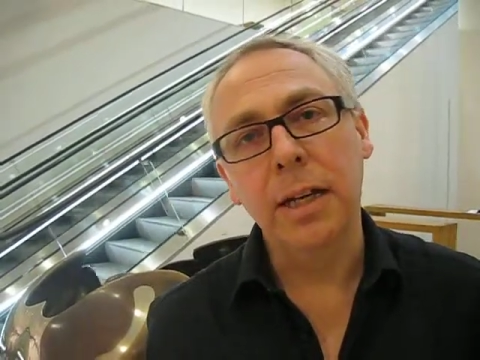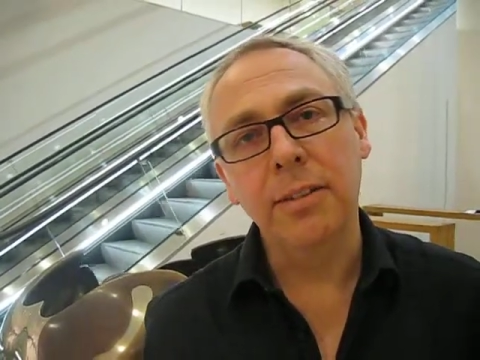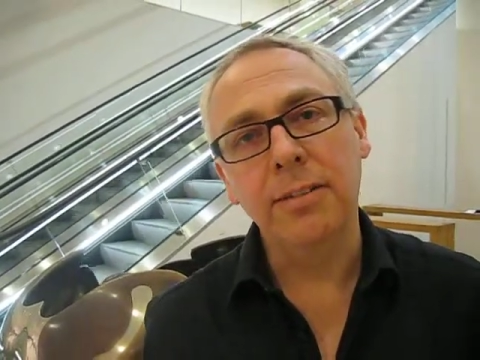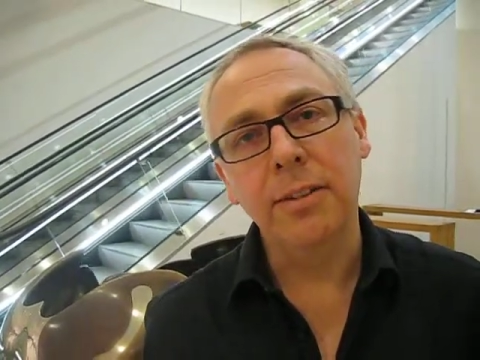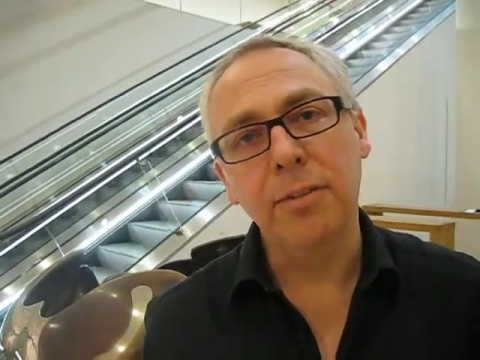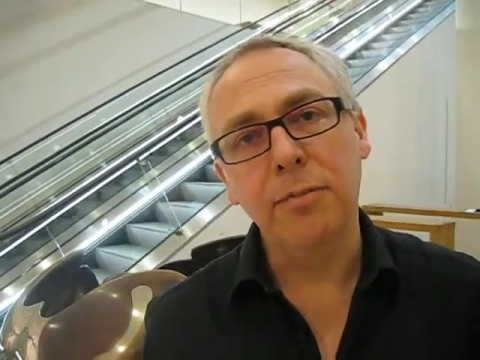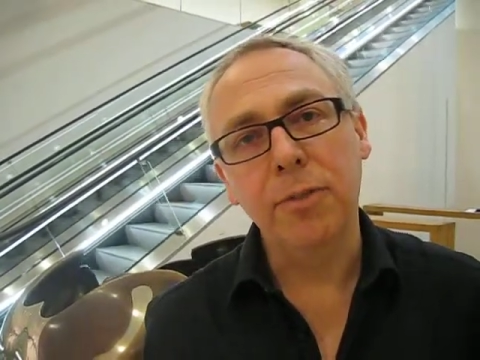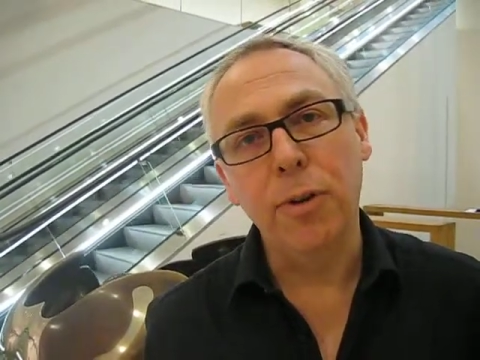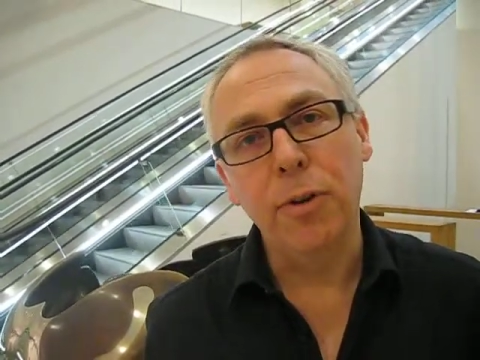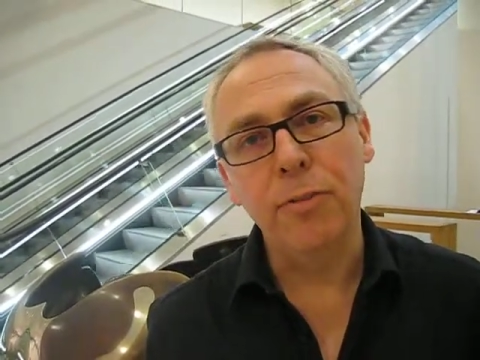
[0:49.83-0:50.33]
get
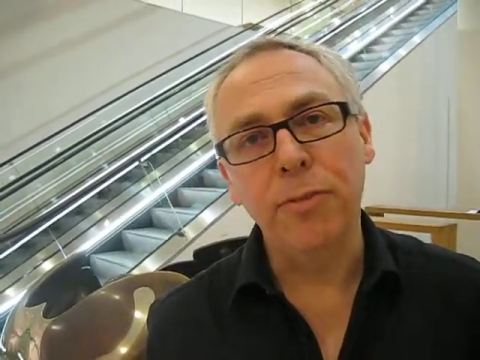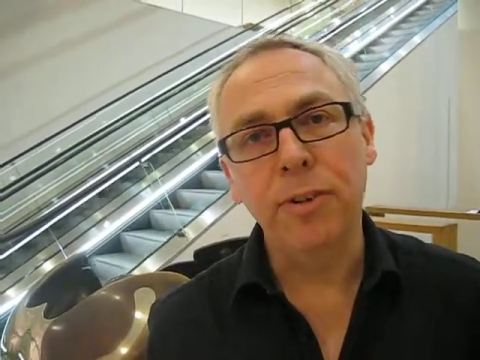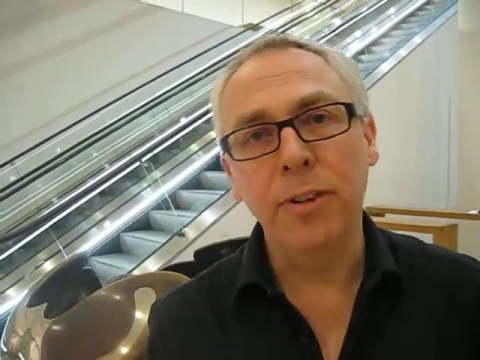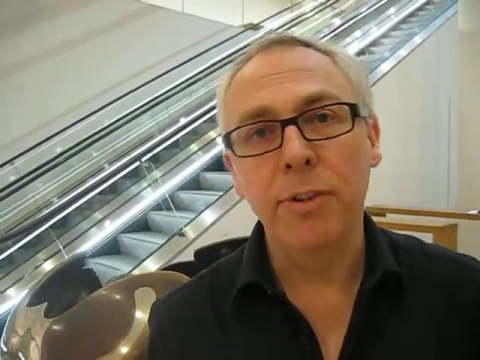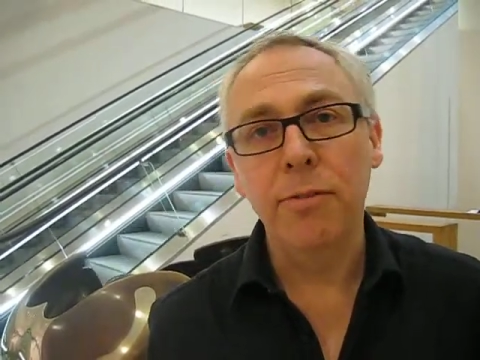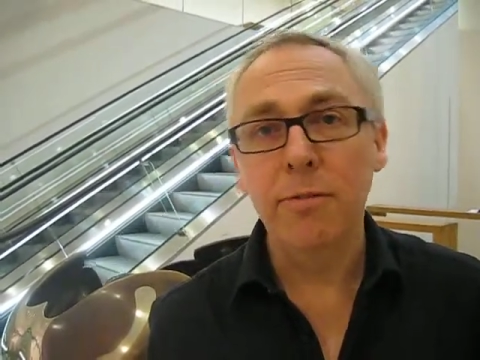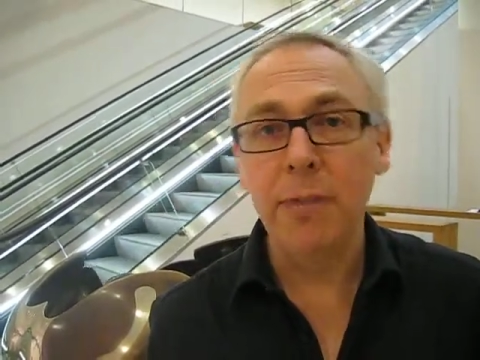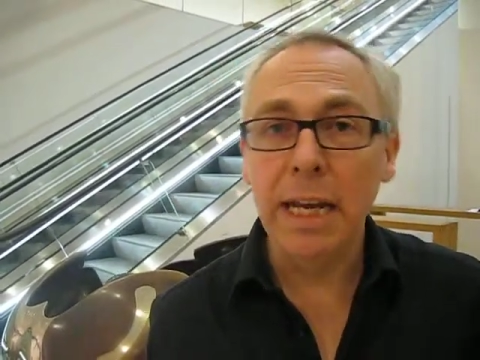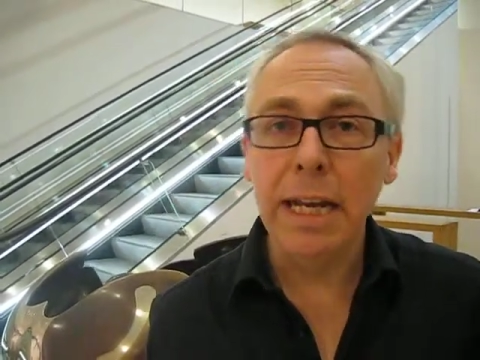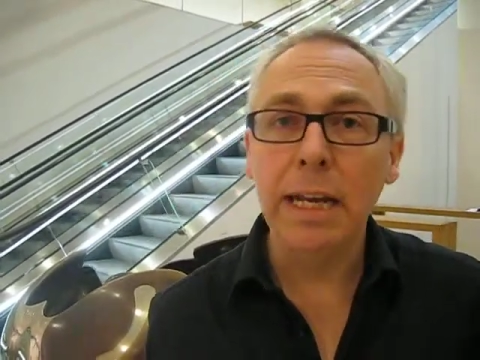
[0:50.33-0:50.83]
involved in
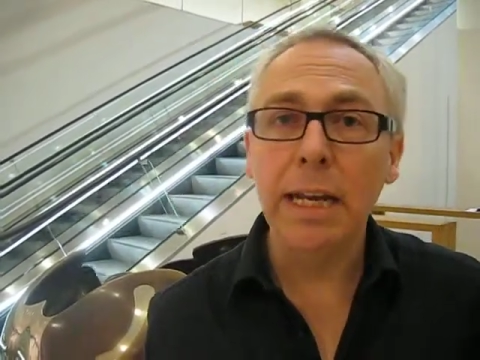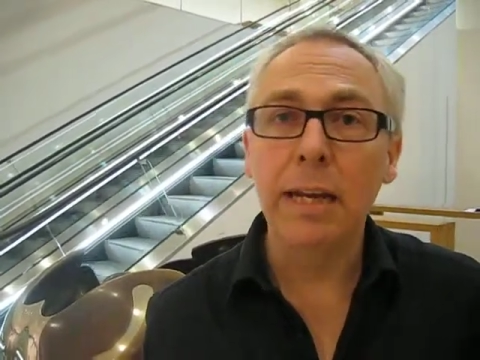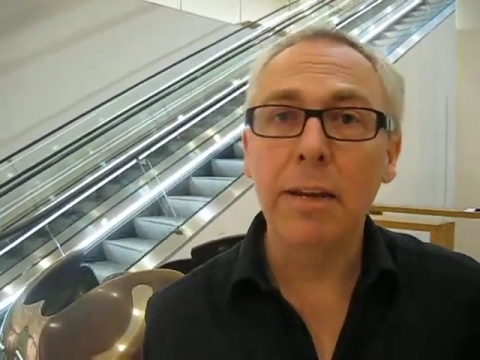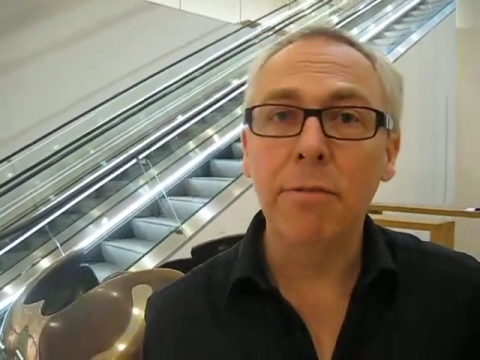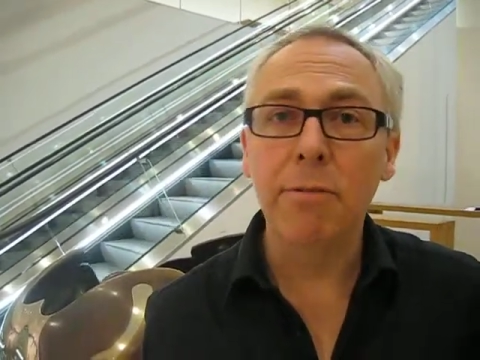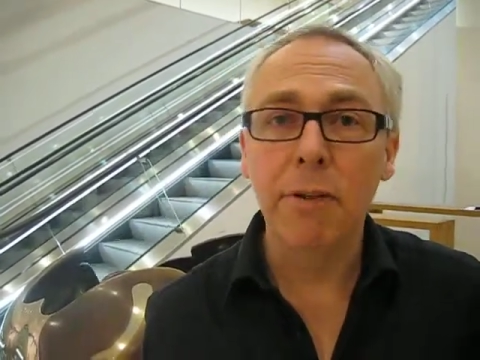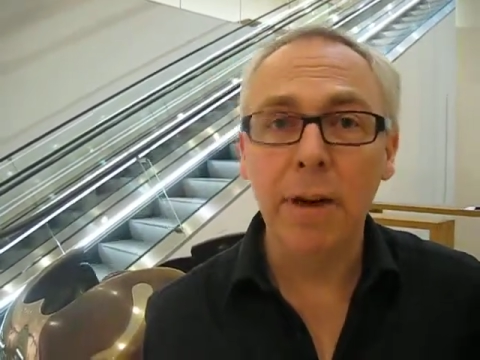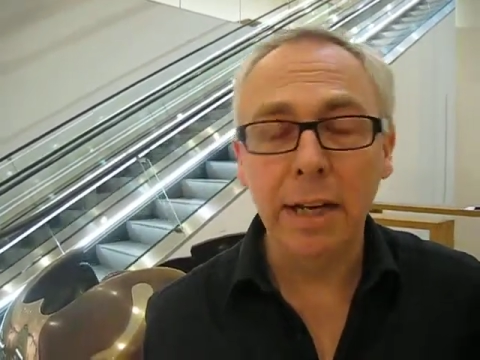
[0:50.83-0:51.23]
the reading and